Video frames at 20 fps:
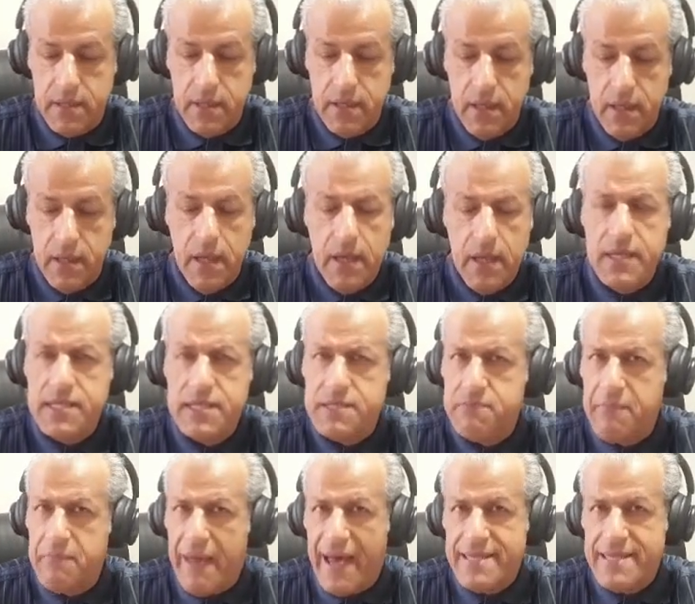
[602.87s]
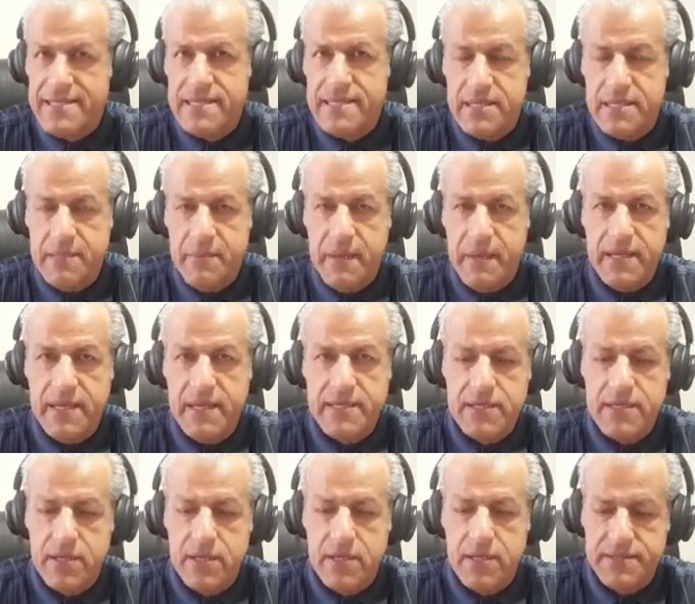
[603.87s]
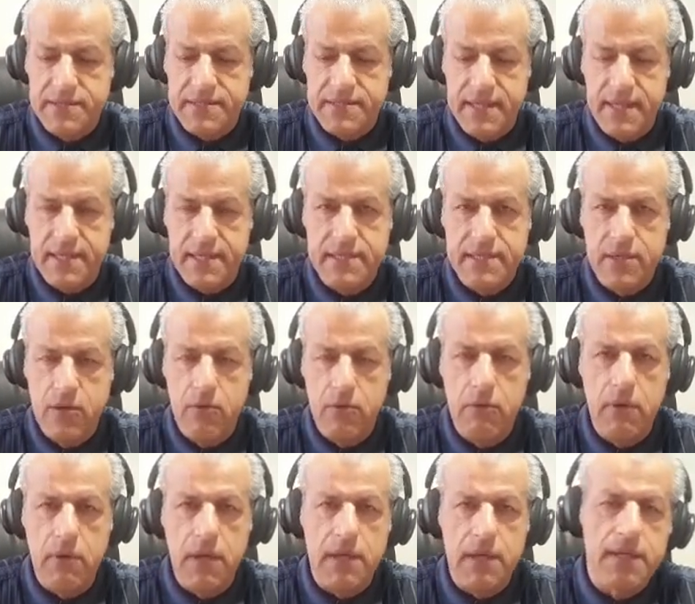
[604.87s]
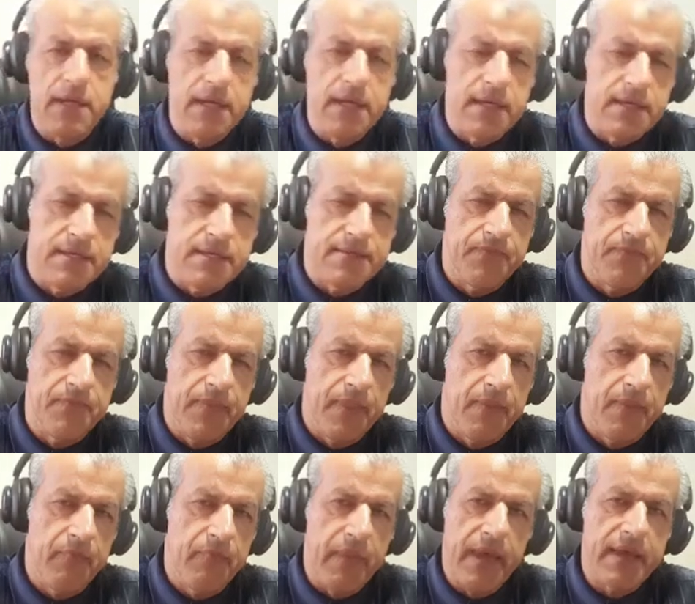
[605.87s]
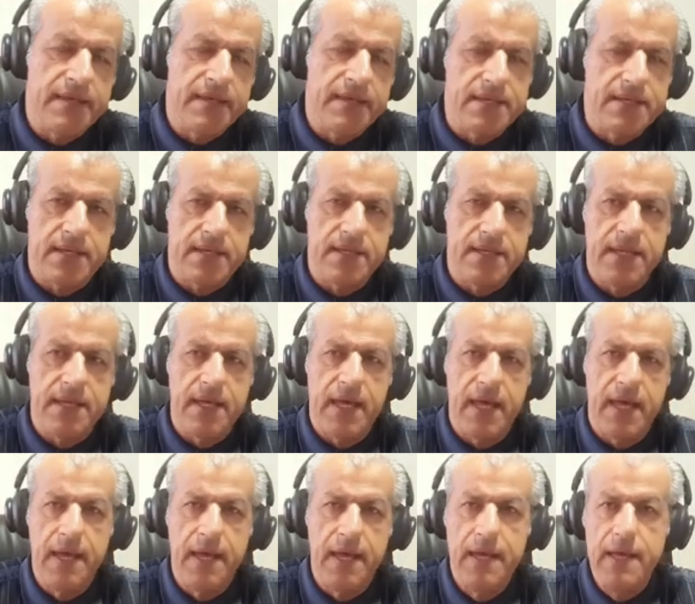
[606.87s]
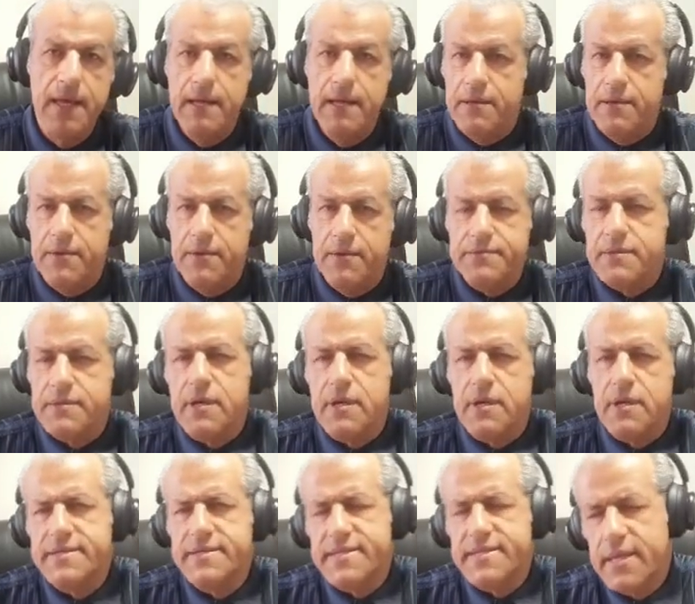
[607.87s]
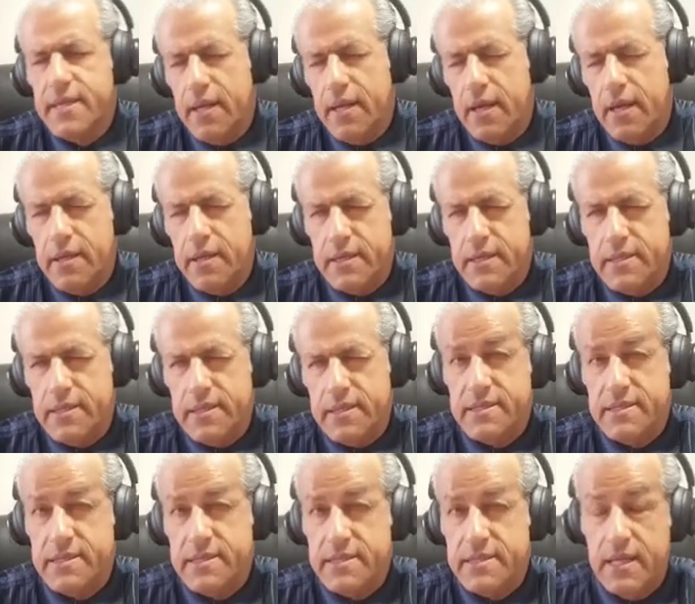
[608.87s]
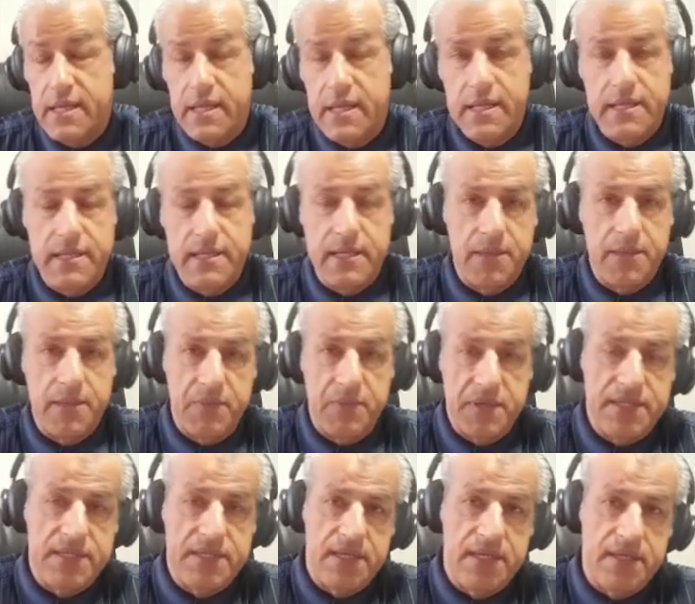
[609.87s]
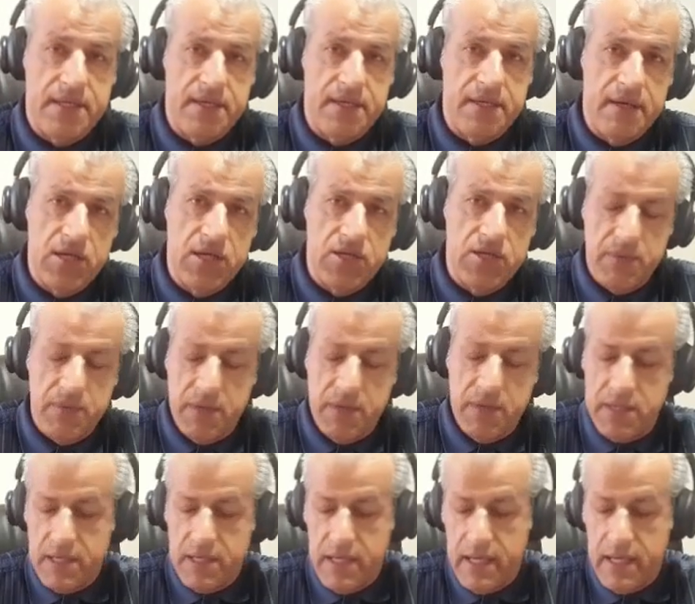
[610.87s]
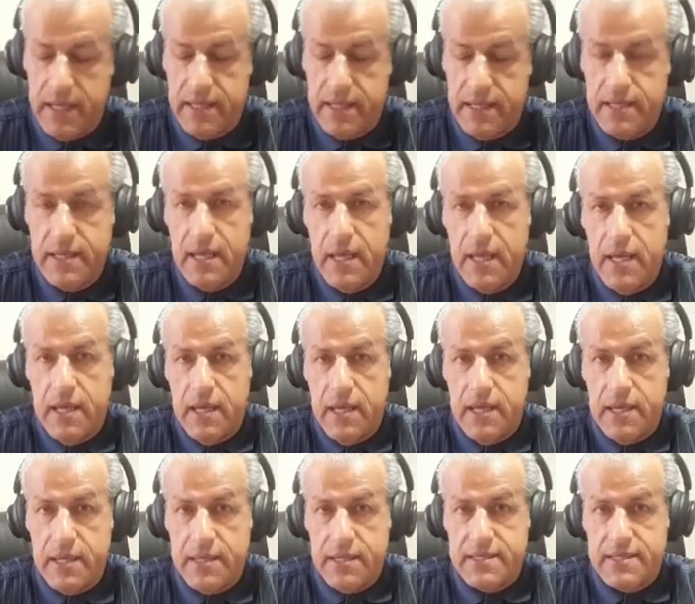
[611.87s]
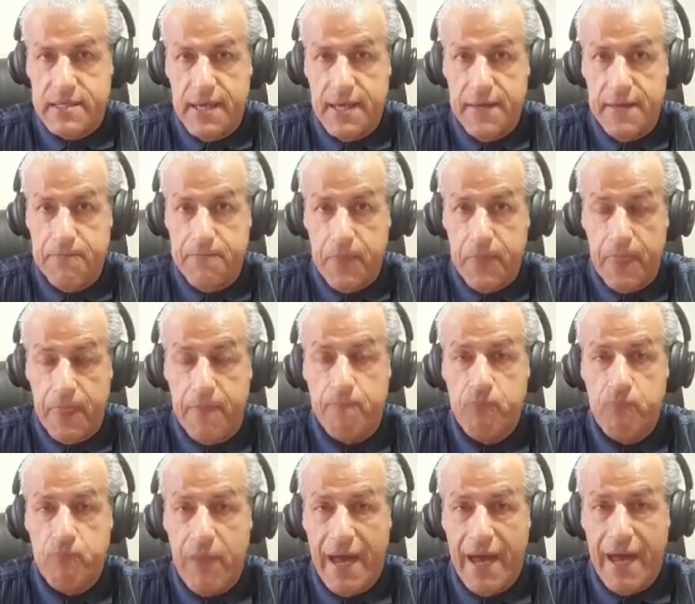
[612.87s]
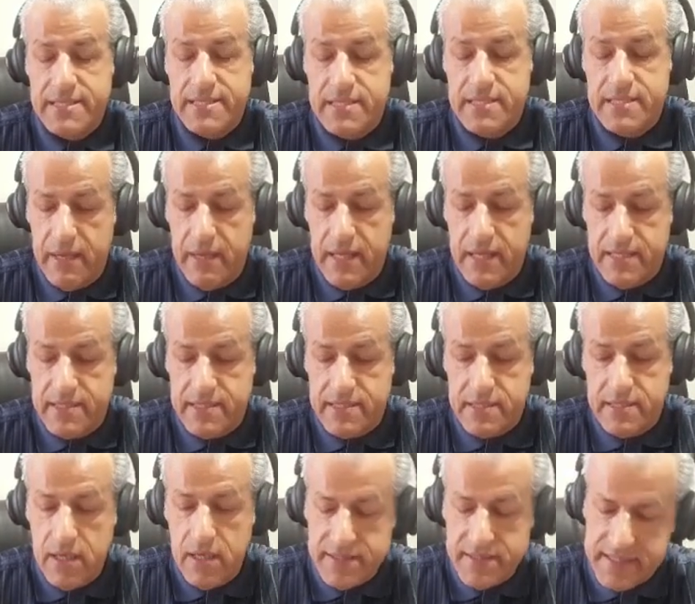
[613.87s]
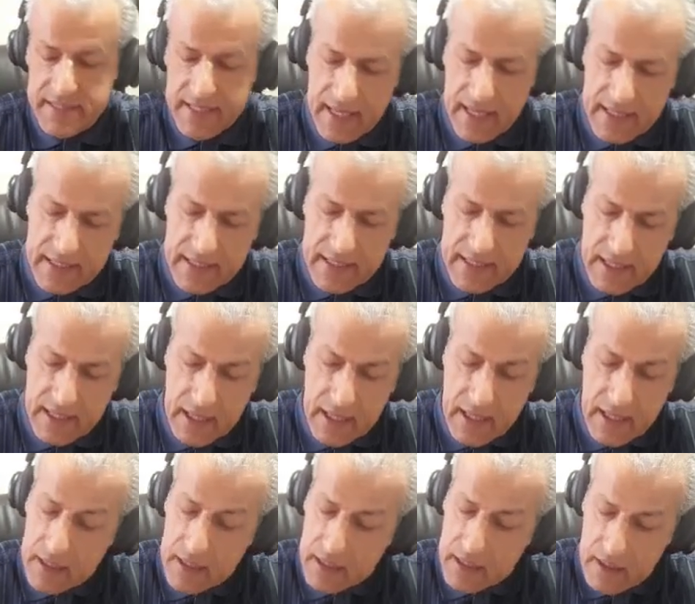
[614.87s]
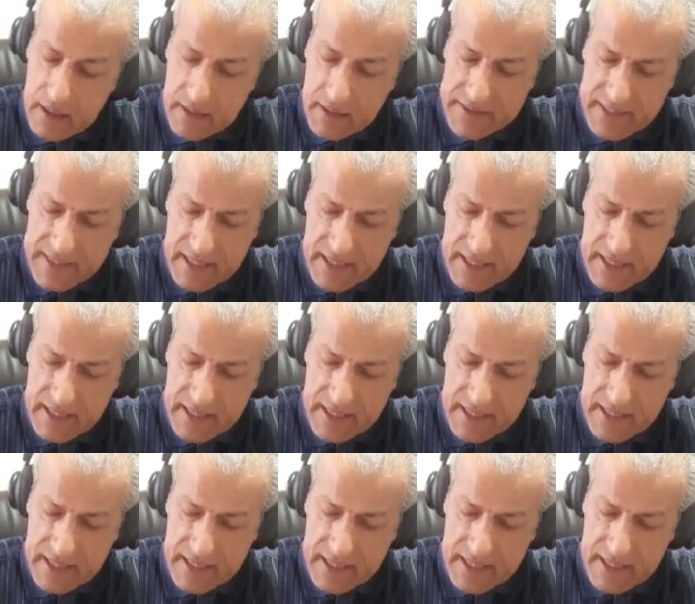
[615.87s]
Its mass remains constant, so it is basically a Consider it as a cylinder piston arrangement, and its mass remains constant, constant